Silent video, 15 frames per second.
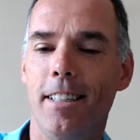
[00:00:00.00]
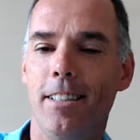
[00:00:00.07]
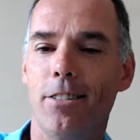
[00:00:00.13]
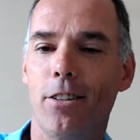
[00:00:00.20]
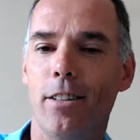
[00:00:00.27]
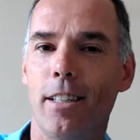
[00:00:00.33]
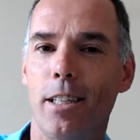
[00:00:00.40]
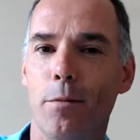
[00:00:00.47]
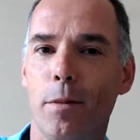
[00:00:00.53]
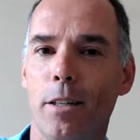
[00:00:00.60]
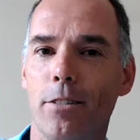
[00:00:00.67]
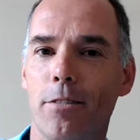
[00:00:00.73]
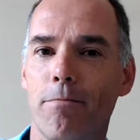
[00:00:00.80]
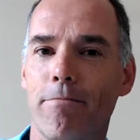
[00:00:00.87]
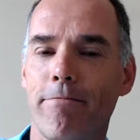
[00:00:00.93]
to think
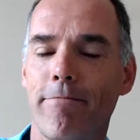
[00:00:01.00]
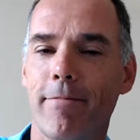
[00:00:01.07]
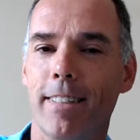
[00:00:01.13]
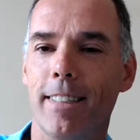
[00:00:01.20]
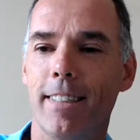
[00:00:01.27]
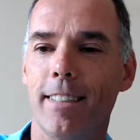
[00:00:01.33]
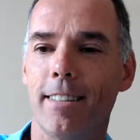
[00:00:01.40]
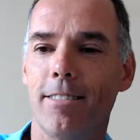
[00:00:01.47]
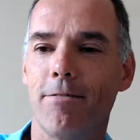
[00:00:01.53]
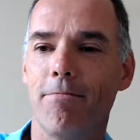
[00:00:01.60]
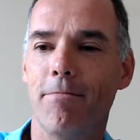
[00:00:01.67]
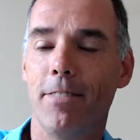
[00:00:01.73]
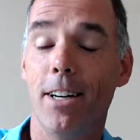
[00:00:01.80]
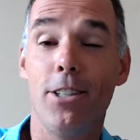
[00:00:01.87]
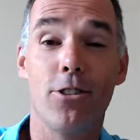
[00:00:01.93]
about. Yeah,
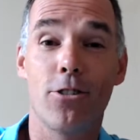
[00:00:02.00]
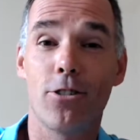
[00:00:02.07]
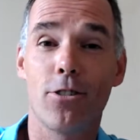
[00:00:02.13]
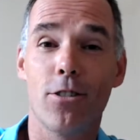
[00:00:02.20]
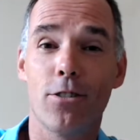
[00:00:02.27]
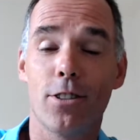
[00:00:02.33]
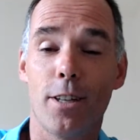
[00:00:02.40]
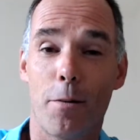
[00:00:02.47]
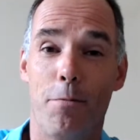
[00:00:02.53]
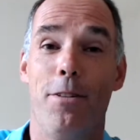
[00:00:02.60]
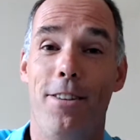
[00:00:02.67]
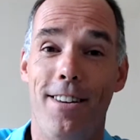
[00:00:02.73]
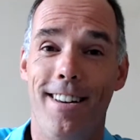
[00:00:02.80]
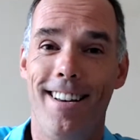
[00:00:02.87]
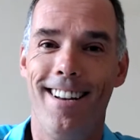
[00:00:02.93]
dangerous
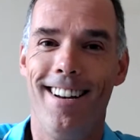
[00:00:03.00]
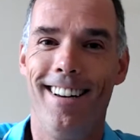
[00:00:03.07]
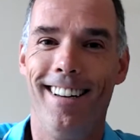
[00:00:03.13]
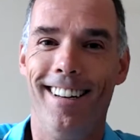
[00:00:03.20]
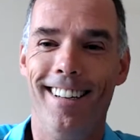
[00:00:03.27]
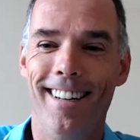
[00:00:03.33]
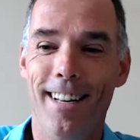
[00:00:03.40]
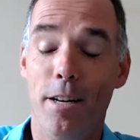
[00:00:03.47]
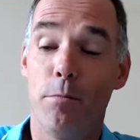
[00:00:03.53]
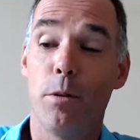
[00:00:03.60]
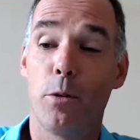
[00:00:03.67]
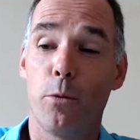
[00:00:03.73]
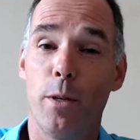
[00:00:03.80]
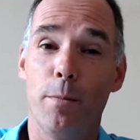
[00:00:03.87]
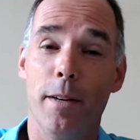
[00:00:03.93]
concept,
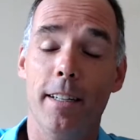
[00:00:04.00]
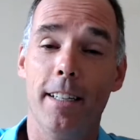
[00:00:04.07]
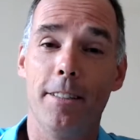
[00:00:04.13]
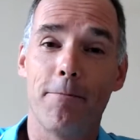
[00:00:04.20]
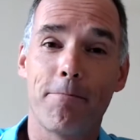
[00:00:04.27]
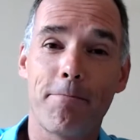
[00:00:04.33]
but we made it.